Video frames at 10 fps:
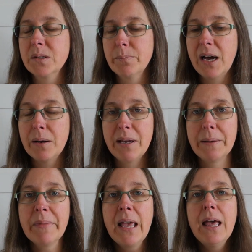pardon
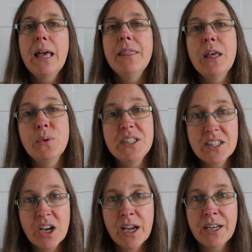me. There were
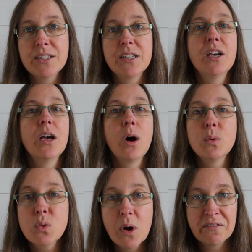designers. I
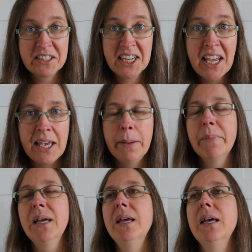was one of a
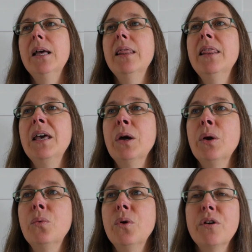team.
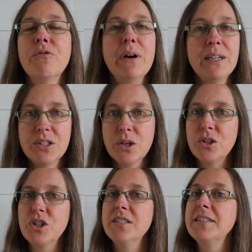There were
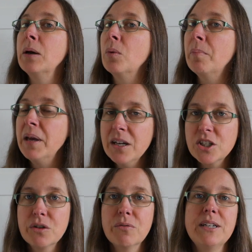researchers. There were
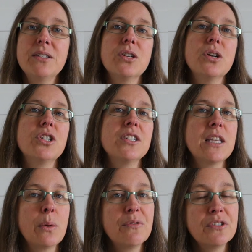picture researchers.
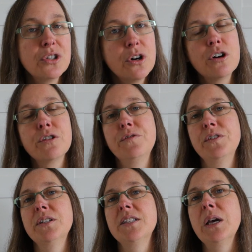There were
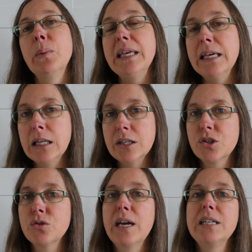photographers. There were
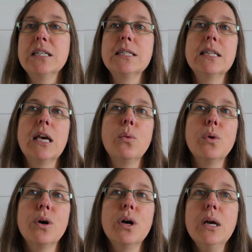illustrators. There were